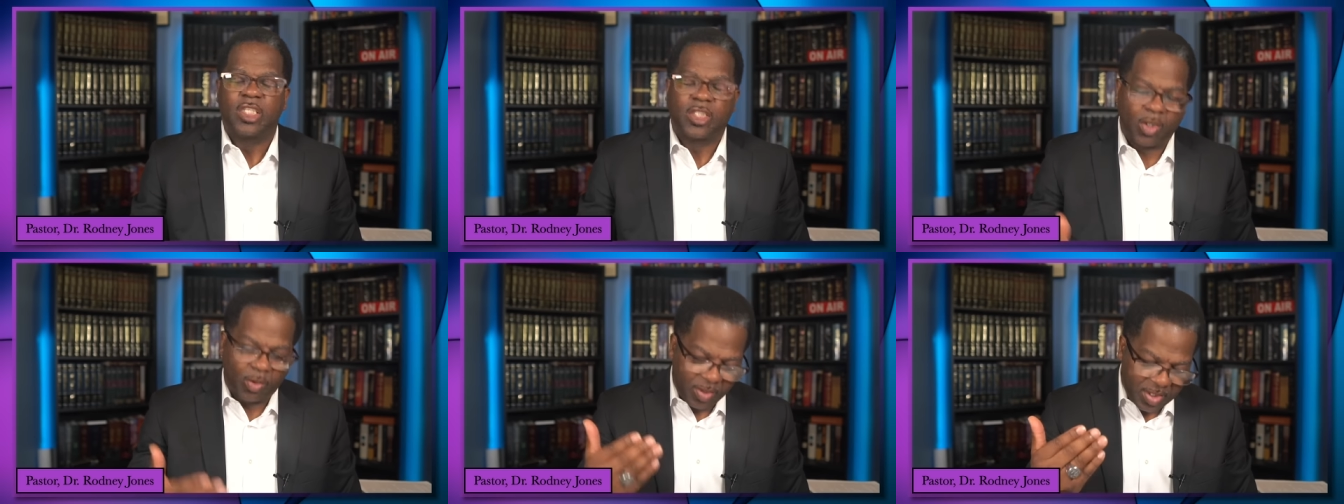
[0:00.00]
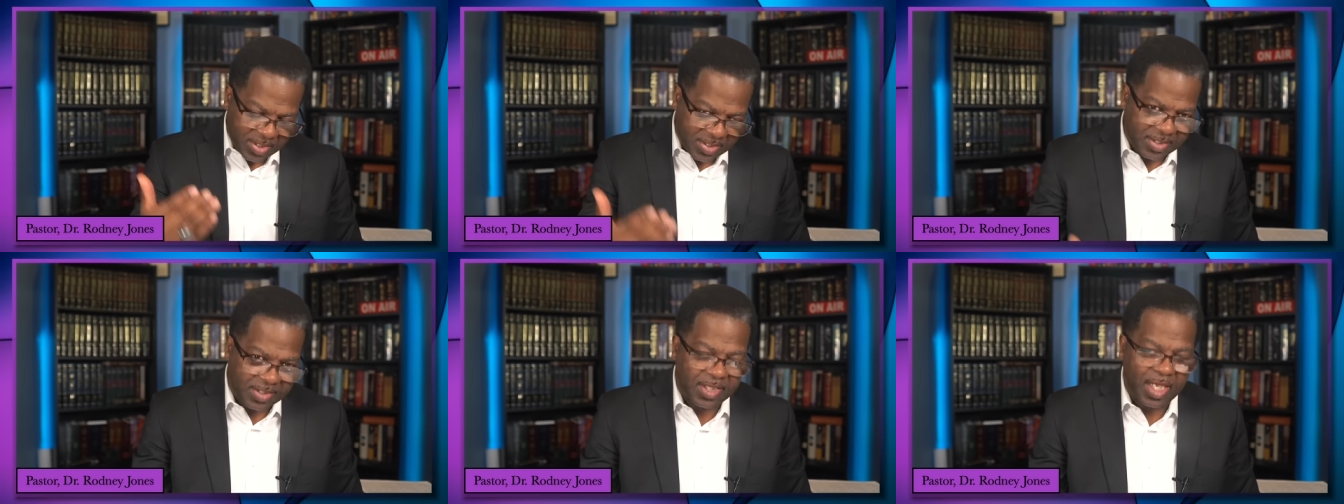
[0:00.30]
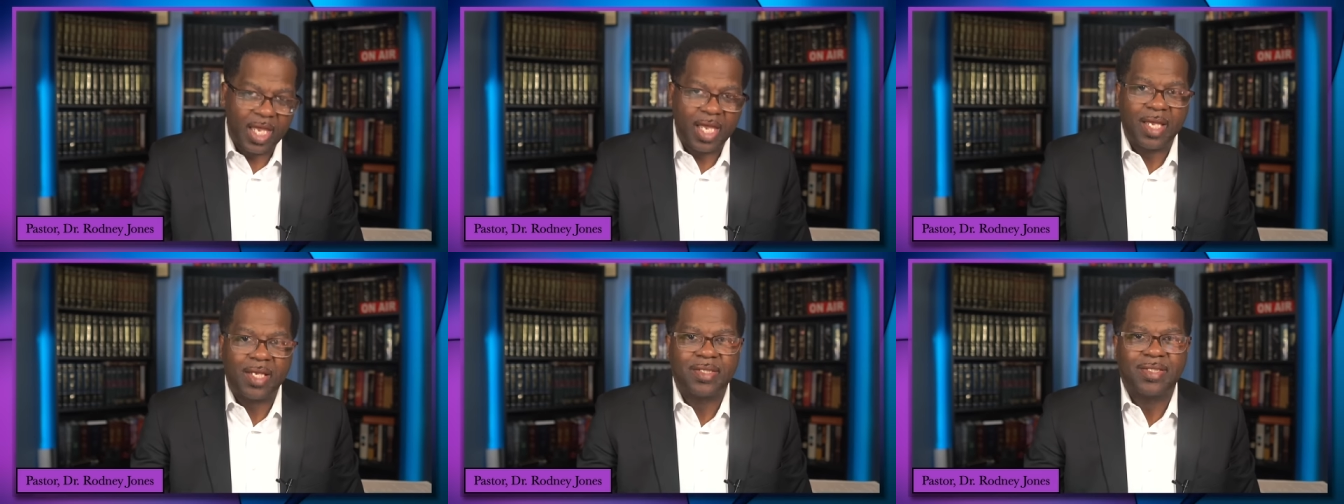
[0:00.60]
So he
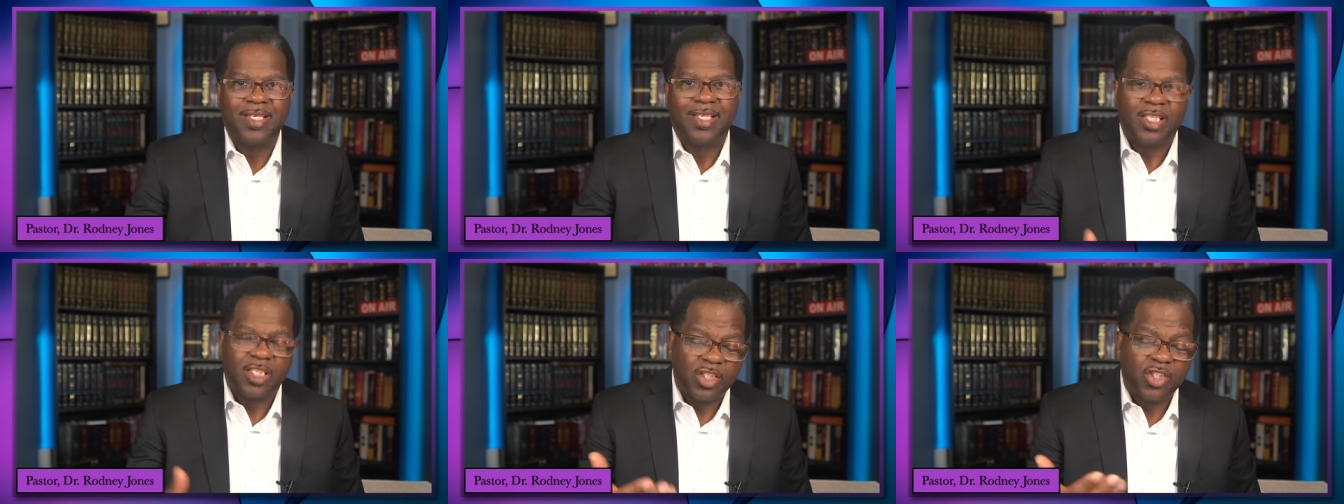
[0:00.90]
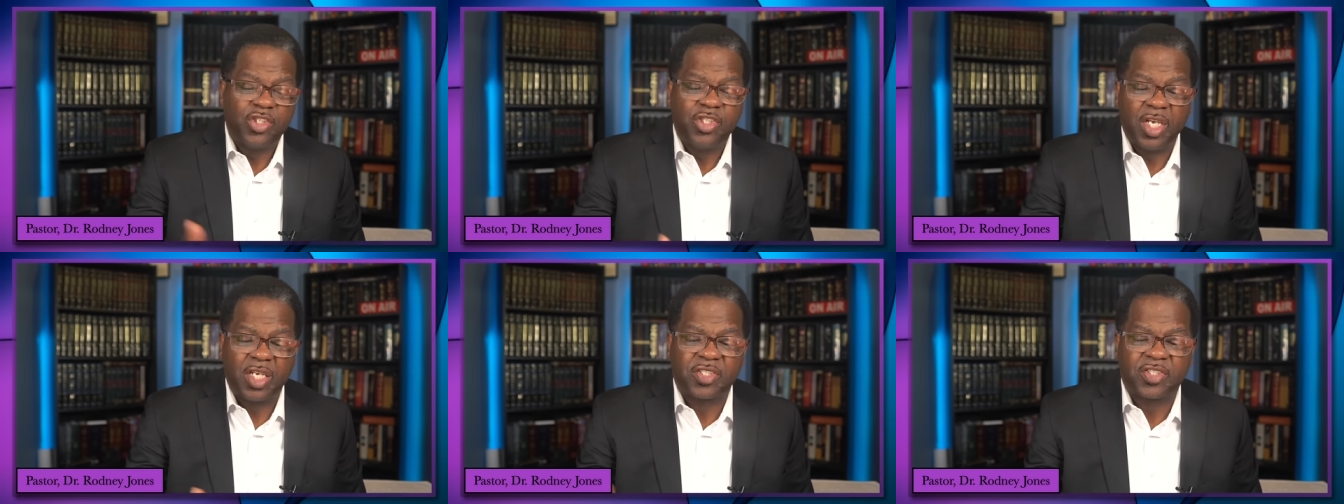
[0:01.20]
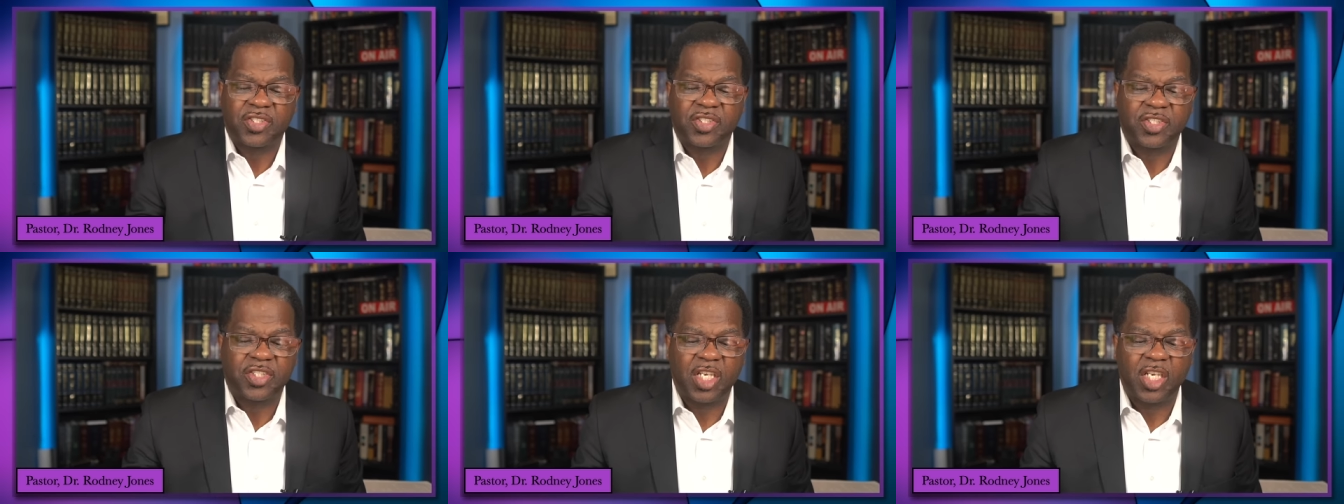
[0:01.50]
says,
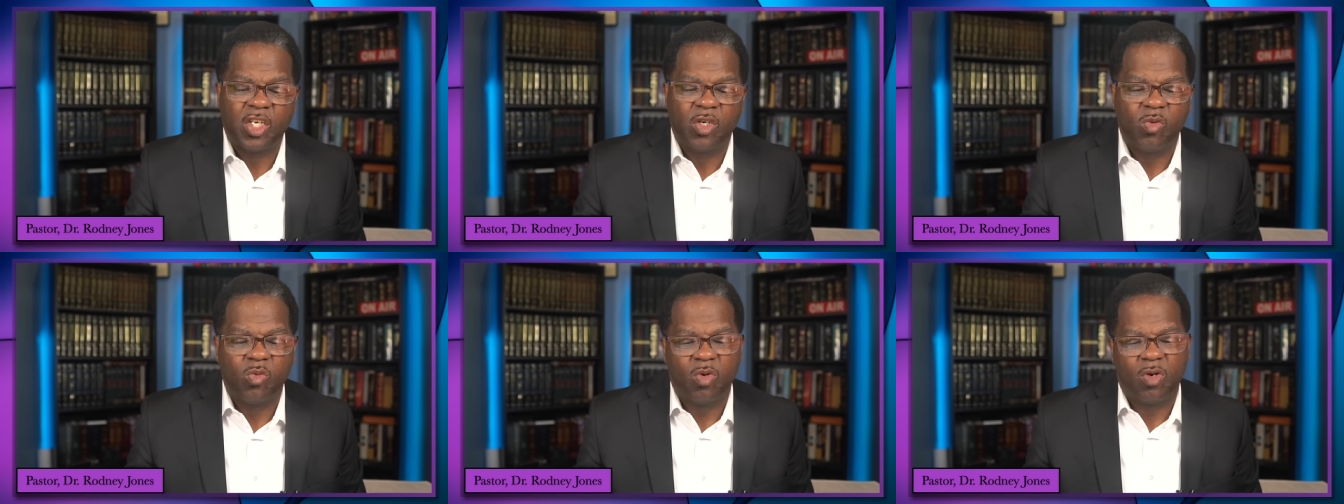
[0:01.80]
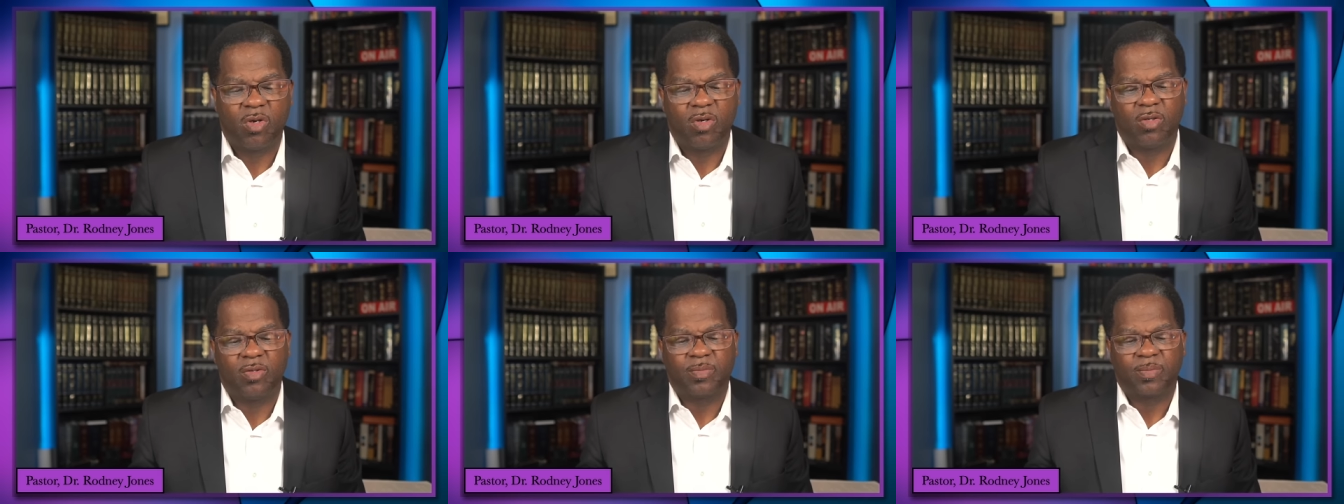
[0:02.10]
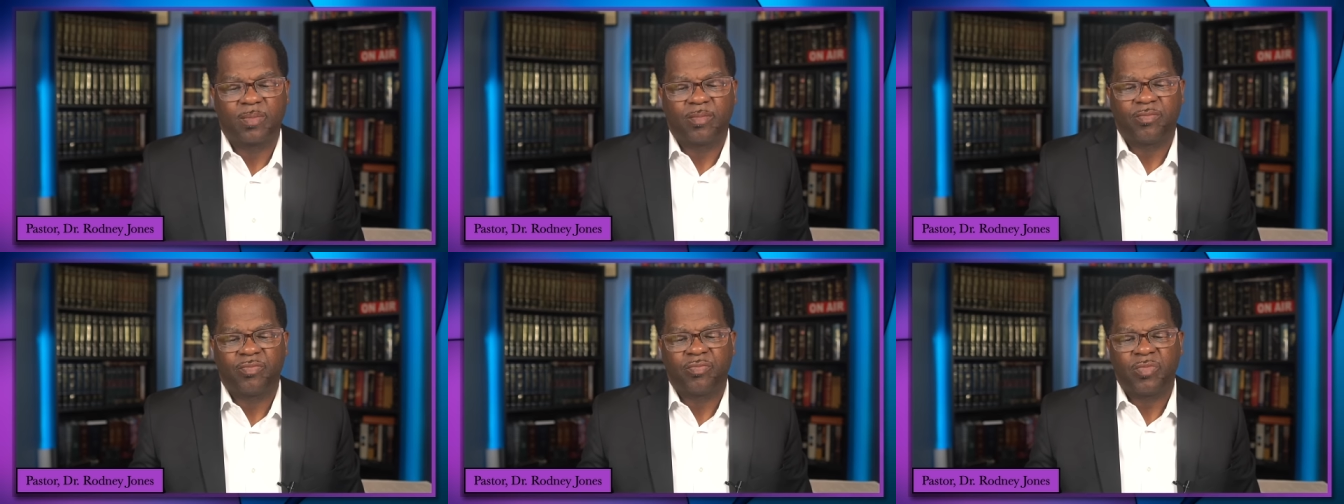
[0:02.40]
just say a word.